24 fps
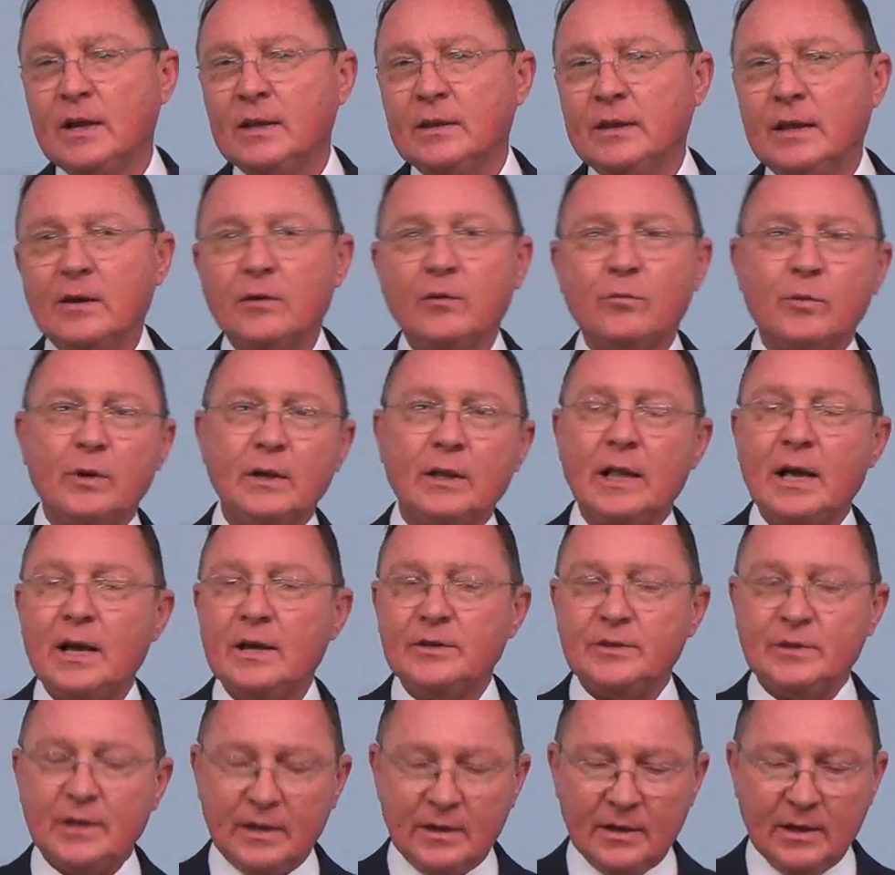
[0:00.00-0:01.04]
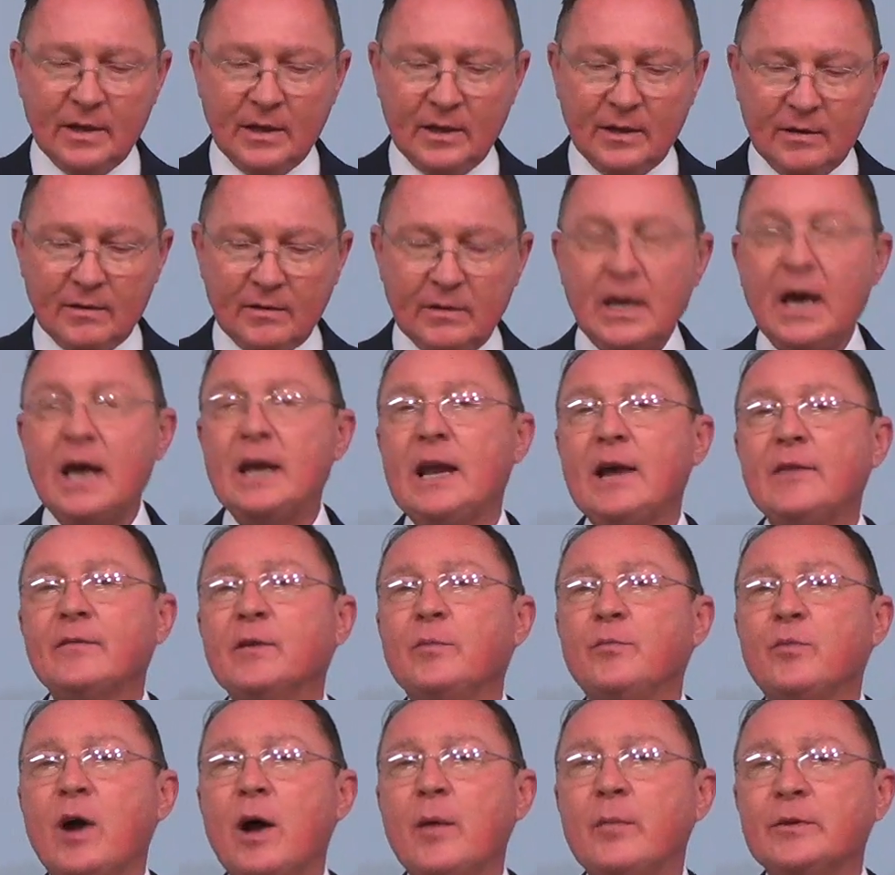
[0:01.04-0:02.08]
They don't realize that not every
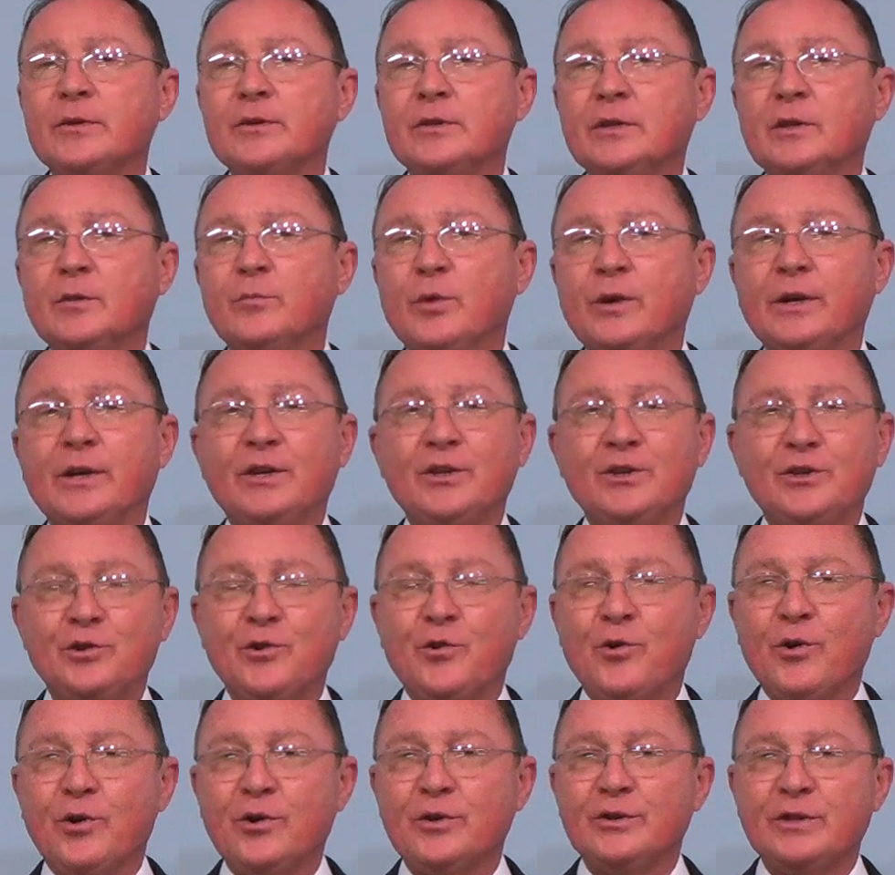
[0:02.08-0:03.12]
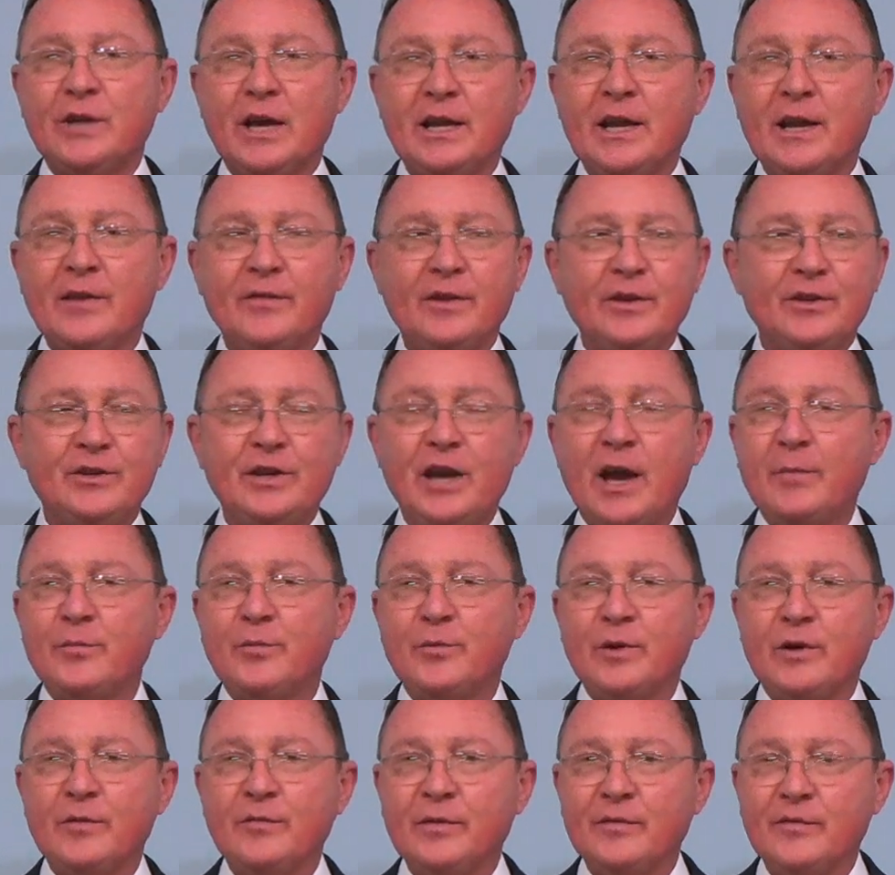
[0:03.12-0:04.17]
promise in the book is yours, not every
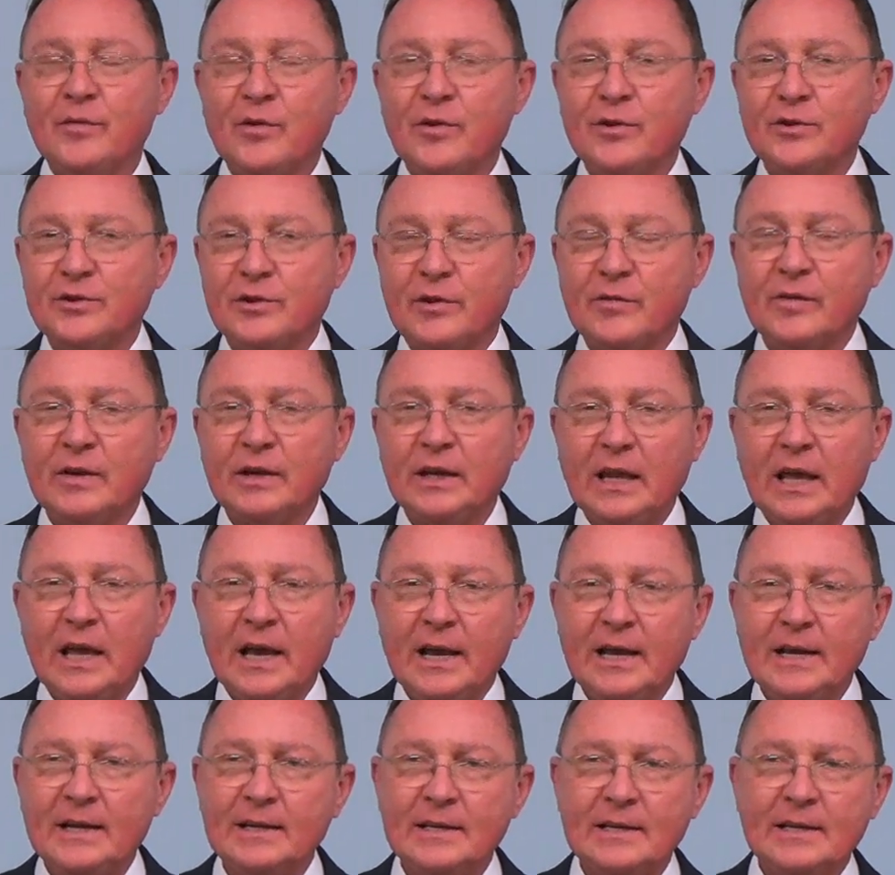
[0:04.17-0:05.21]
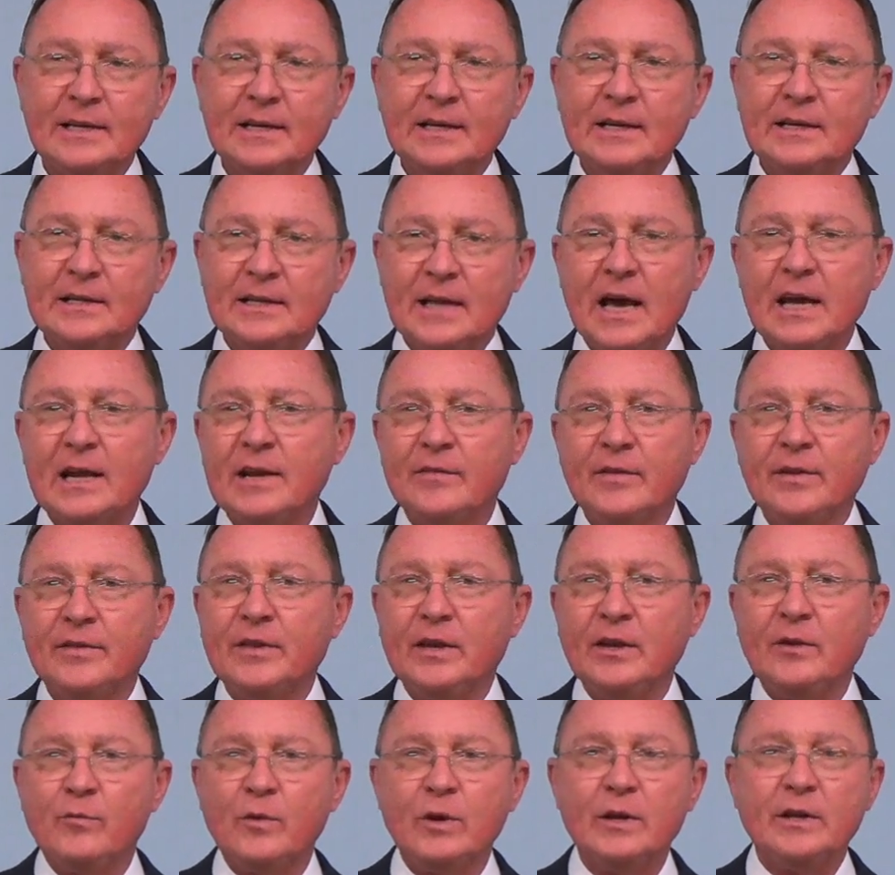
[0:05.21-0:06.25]
chapter, every verse, every line not
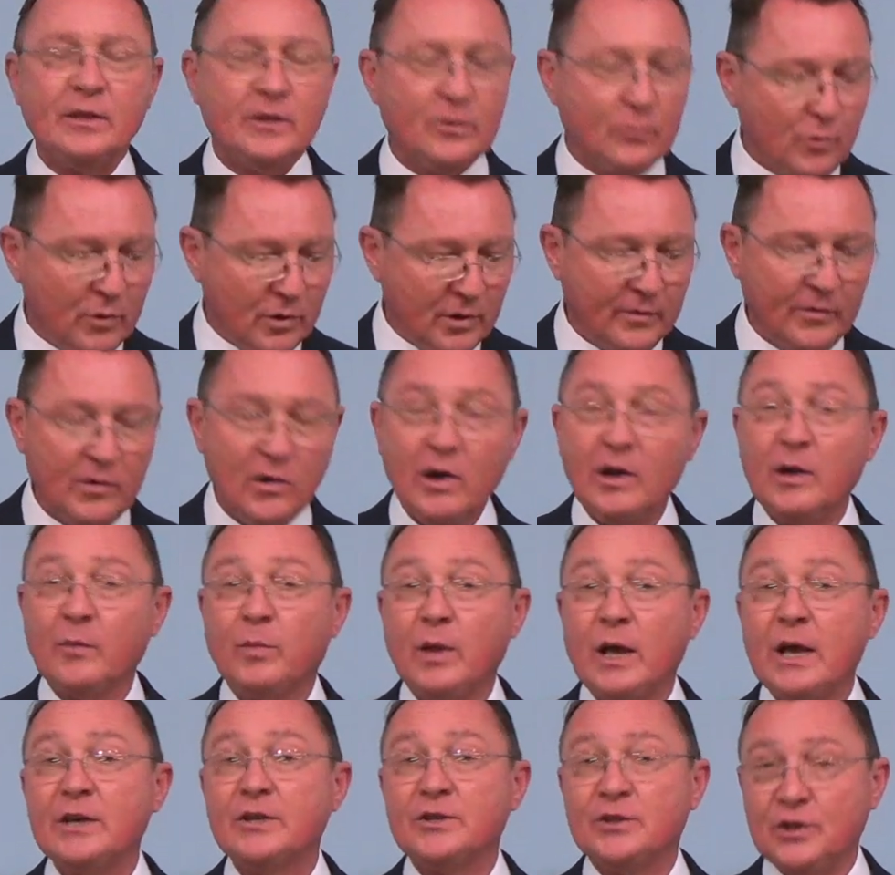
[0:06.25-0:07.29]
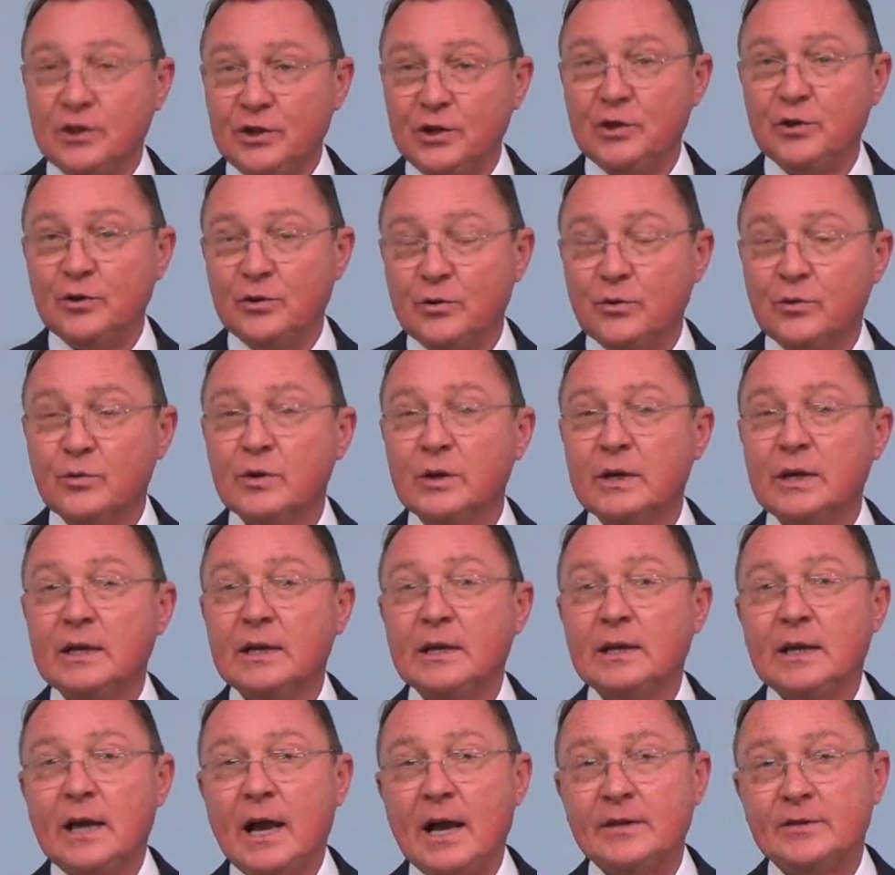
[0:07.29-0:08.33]
everything written in the Word of God applies to you
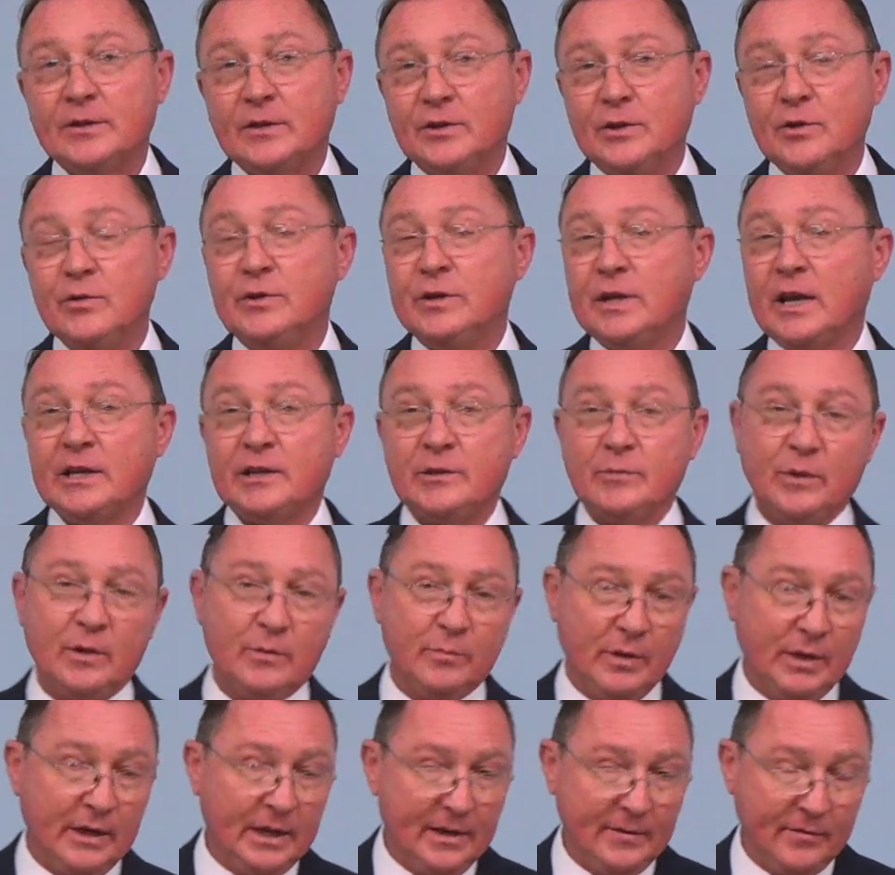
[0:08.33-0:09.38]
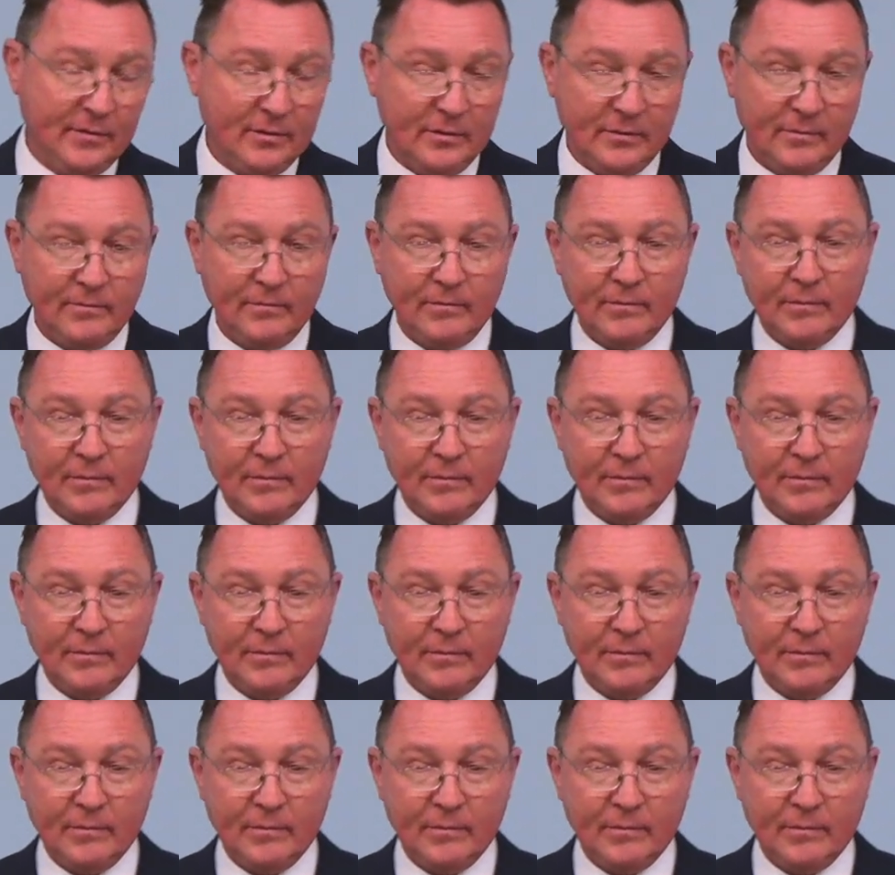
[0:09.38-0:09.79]
as a New Testament believer.